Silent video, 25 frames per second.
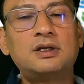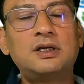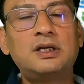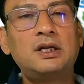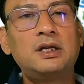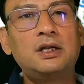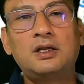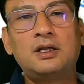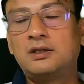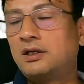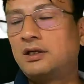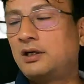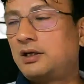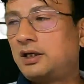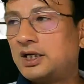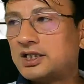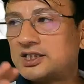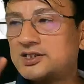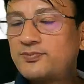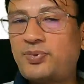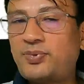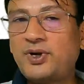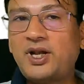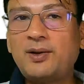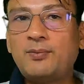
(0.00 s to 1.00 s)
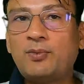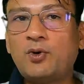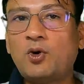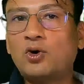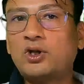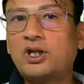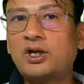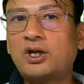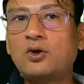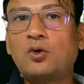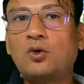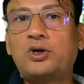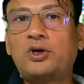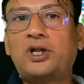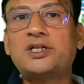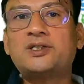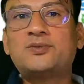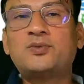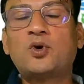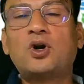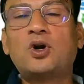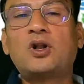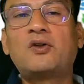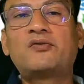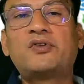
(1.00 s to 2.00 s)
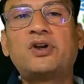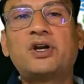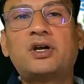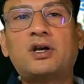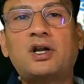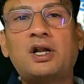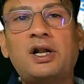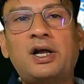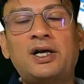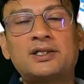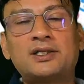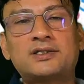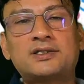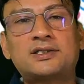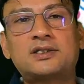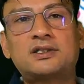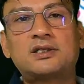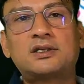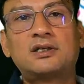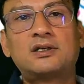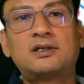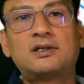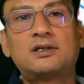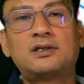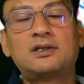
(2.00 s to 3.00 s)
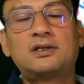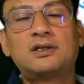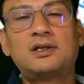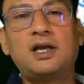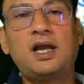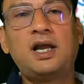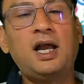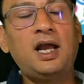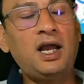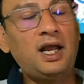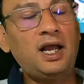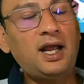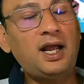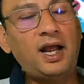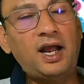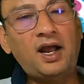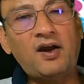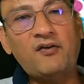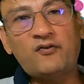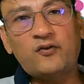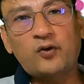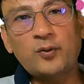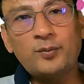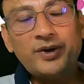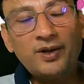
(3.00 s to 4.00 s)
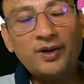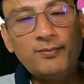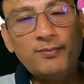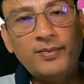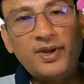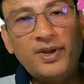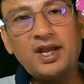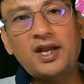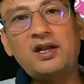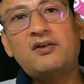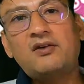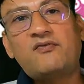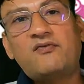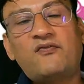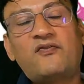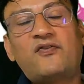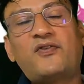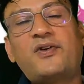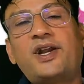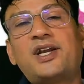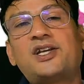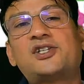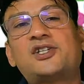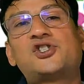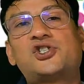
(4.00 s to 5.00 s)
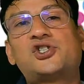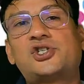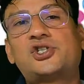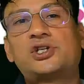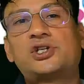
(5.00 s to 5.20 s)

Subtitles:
The display board, the notice board of the class have to be made fresh.